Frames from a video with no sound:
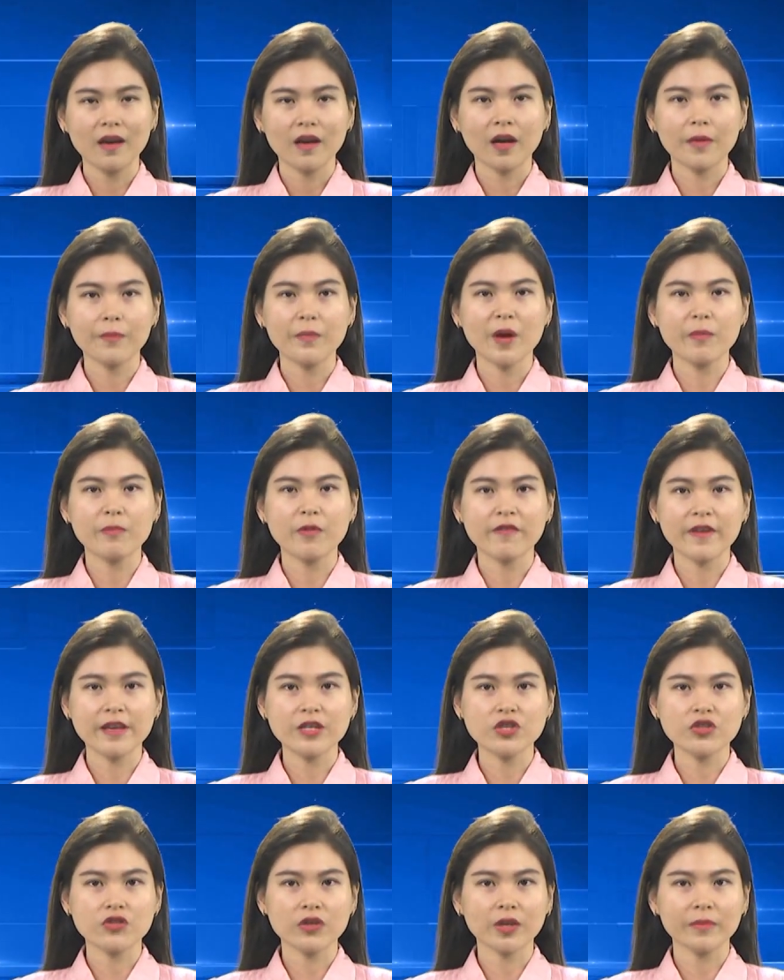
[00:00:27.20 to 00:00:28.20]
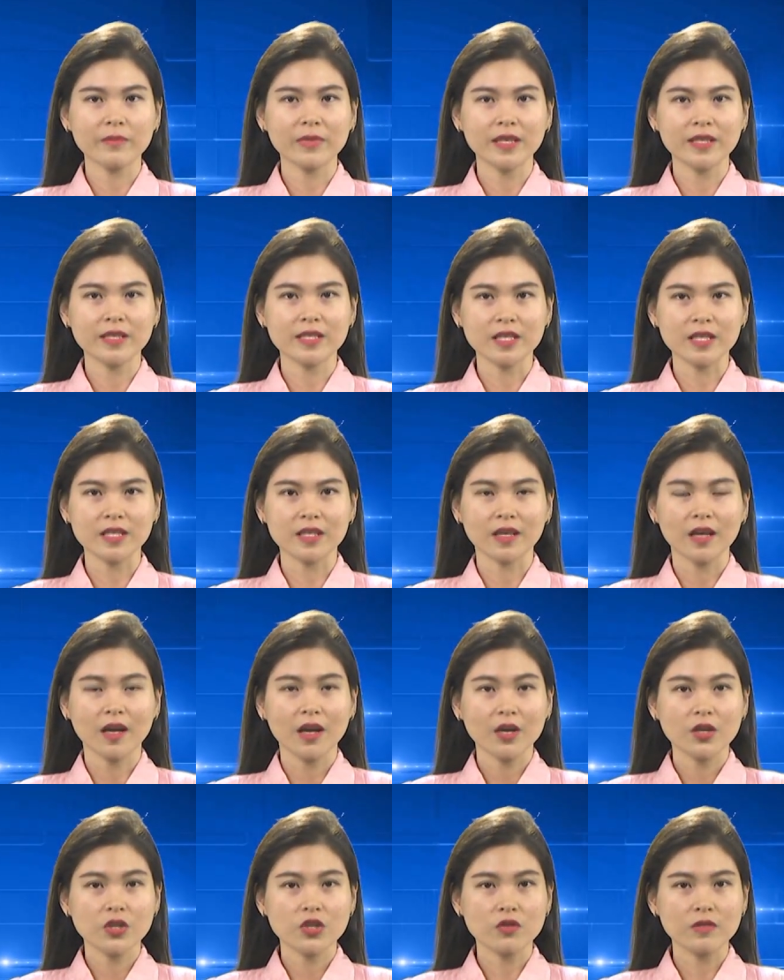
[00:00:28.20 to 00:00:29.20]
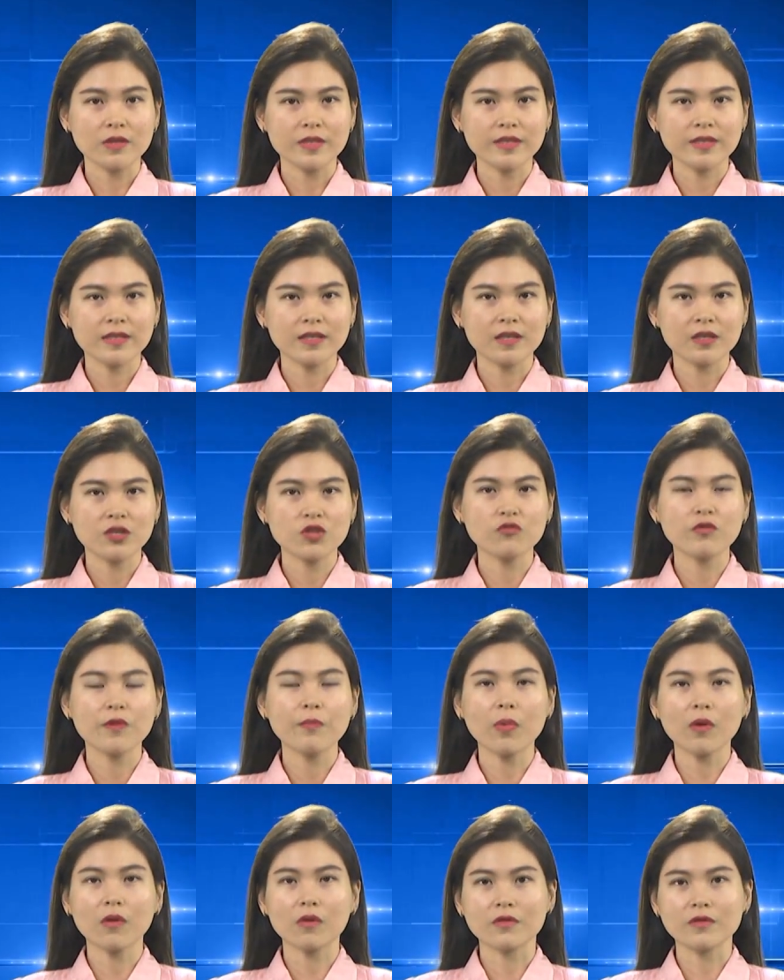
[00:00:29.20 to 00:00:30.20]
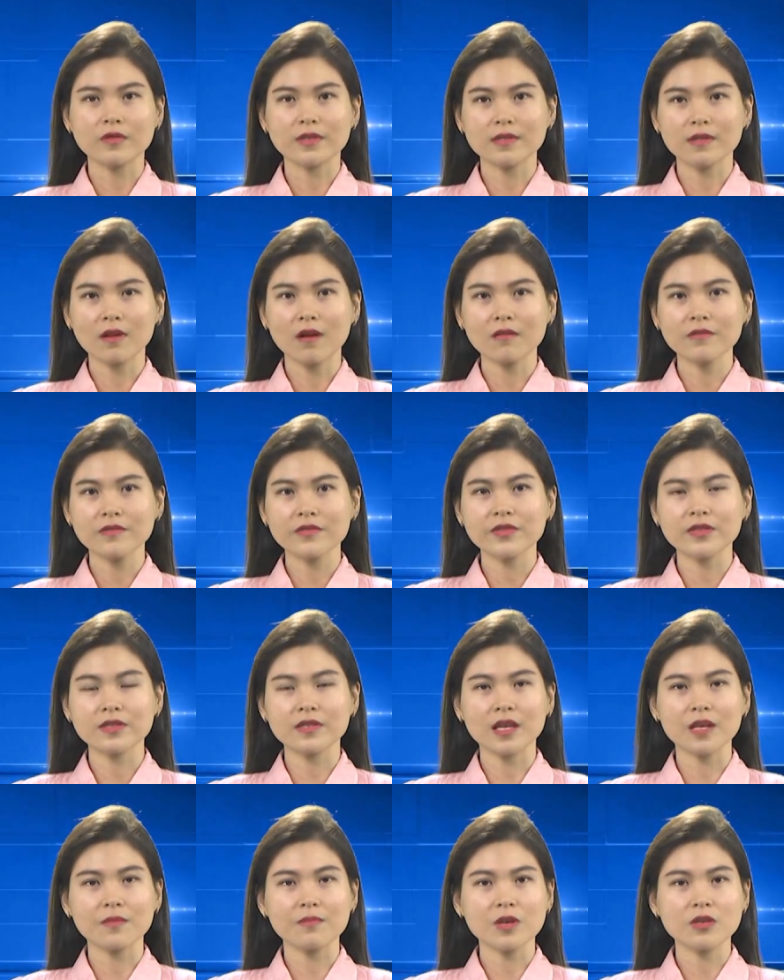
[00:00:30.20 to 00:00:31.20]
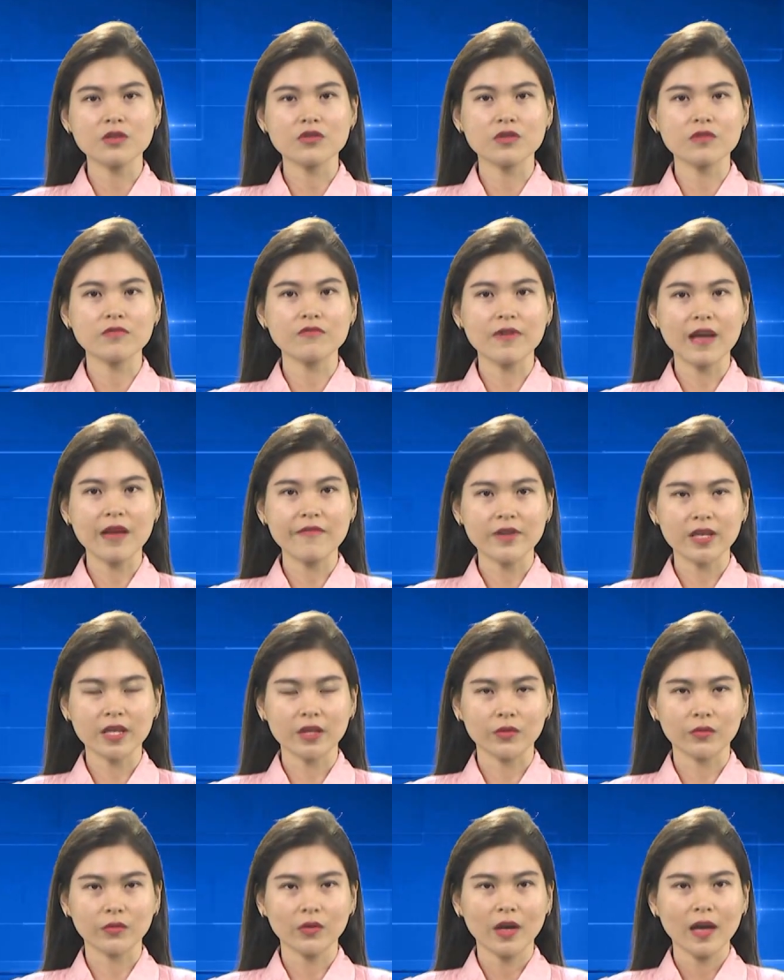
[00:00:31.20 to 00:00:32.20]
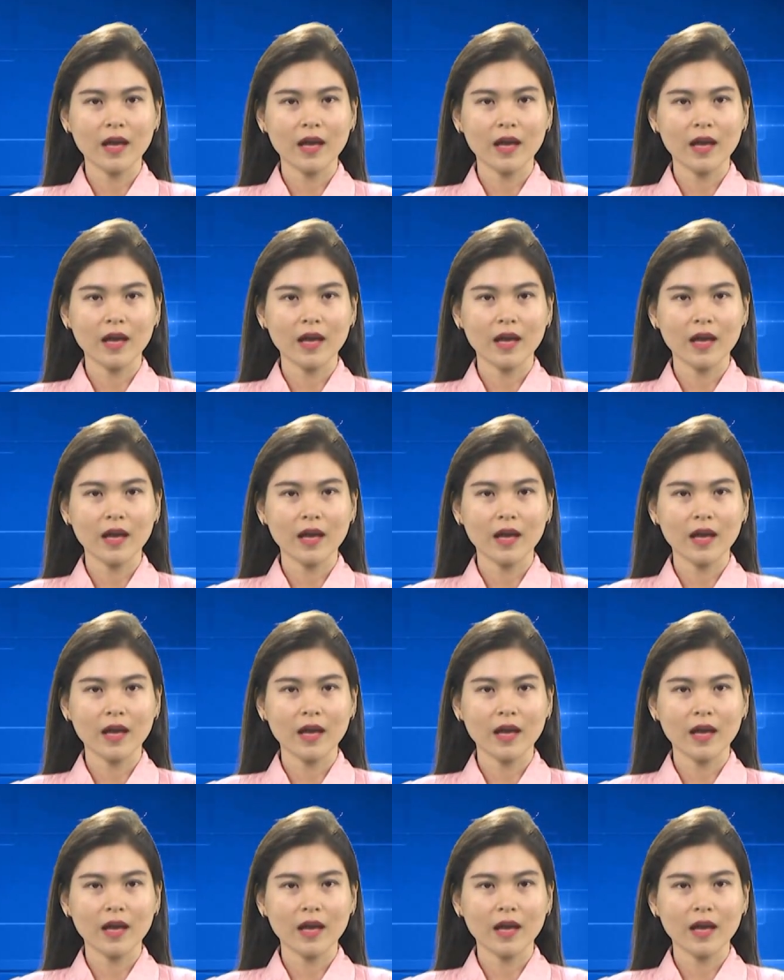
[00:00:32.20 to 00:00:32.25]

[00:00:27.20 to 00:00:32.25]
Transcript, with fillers: of the Provincial Committee to listen to reports on the state budget revenue